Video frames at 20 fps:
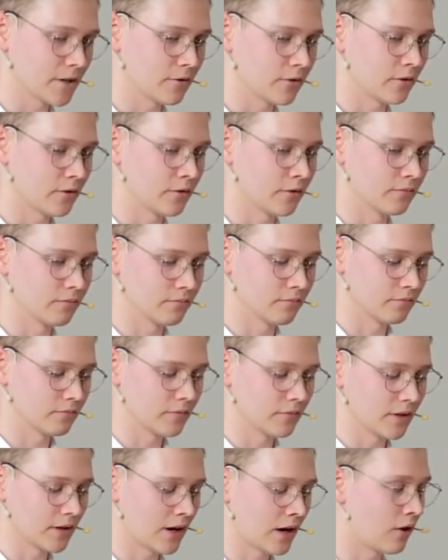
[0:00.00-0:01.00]
on
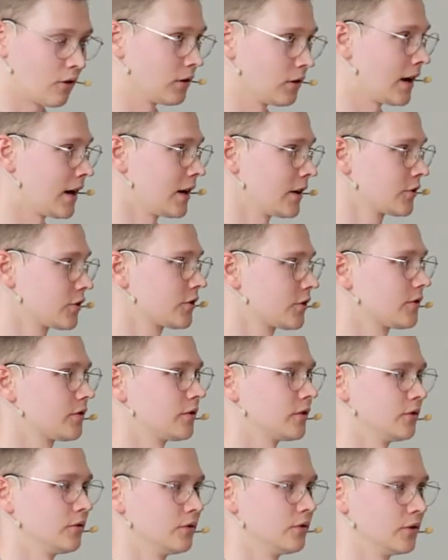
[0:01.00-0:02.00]
how large
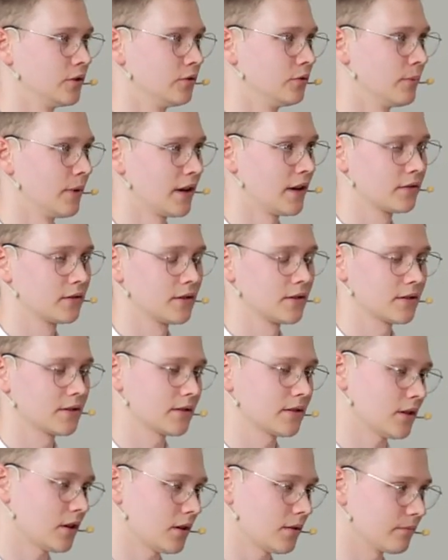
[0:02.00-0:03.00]
you you make
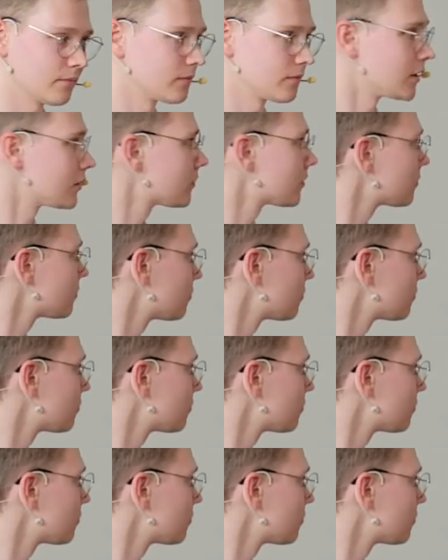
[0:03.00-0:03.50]
this, um, that